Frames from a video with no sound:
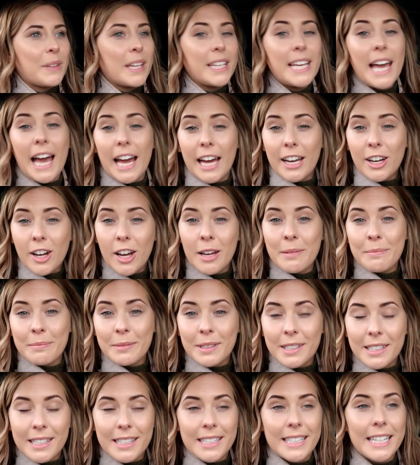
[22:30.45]
Yeah, and
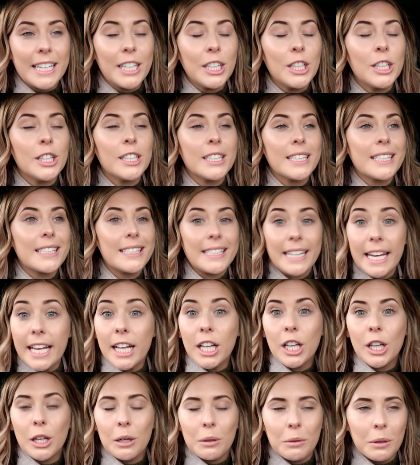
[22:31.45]
I'm
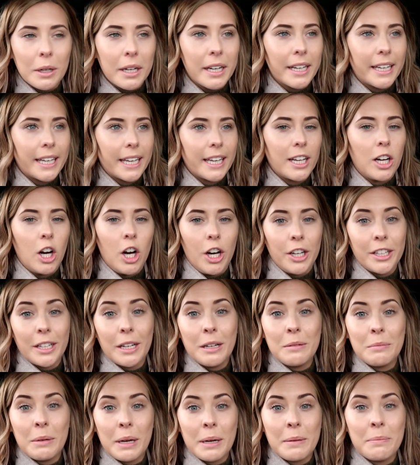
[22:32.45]
still working
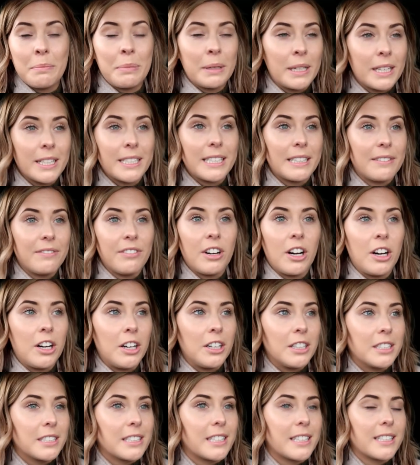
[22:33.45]
on my bloody
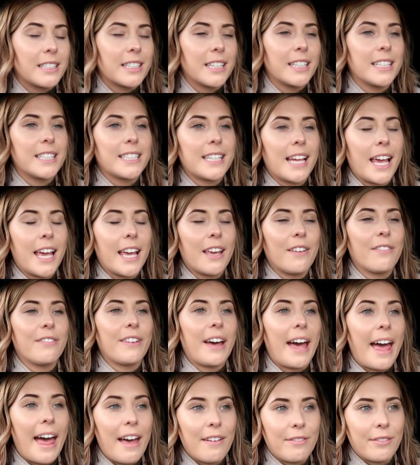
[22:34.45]
vase. It's gonna take
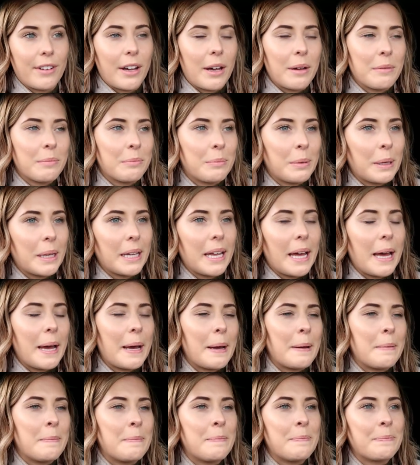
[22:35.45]
forever, but
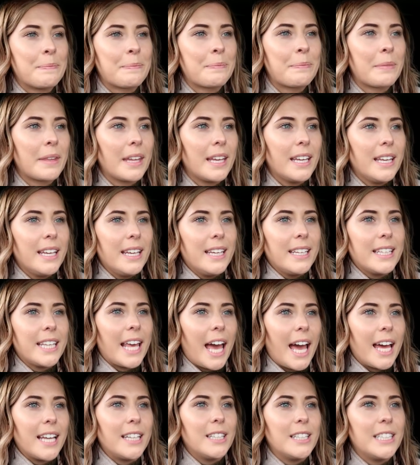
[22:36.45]

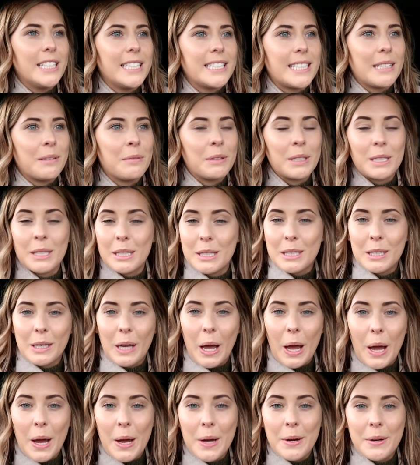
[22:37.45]
yeah, Lizzie wants to
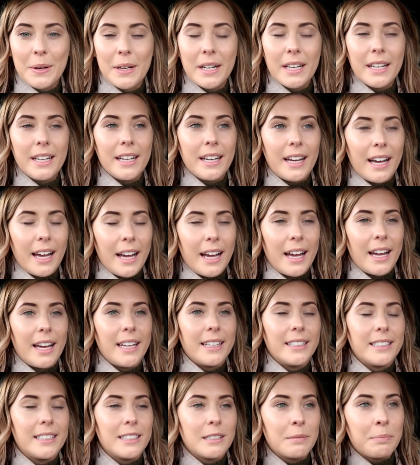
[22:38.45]
go
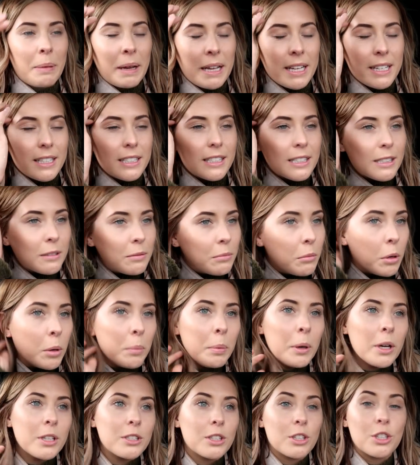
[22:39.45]
and paint some more
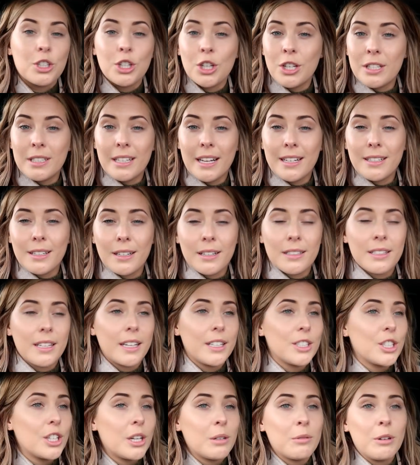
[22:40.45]
pots on Tuesday, so I was
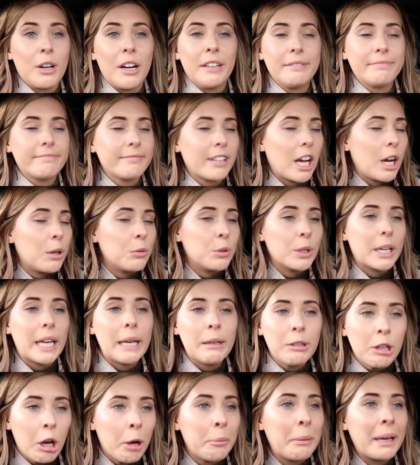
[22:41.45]
like, you know what, I will
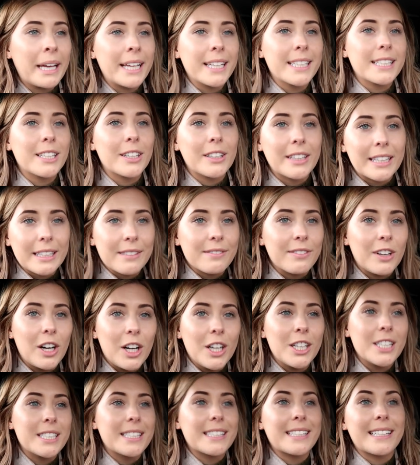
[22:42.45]
keep coming until this
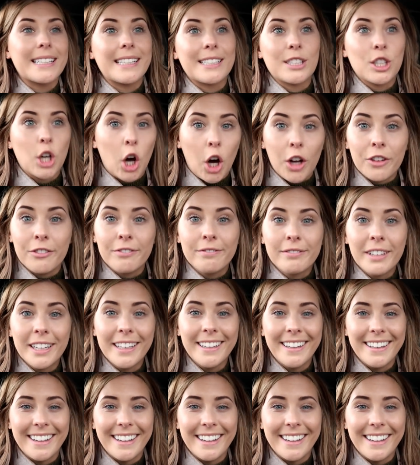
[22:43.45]
vase is gone.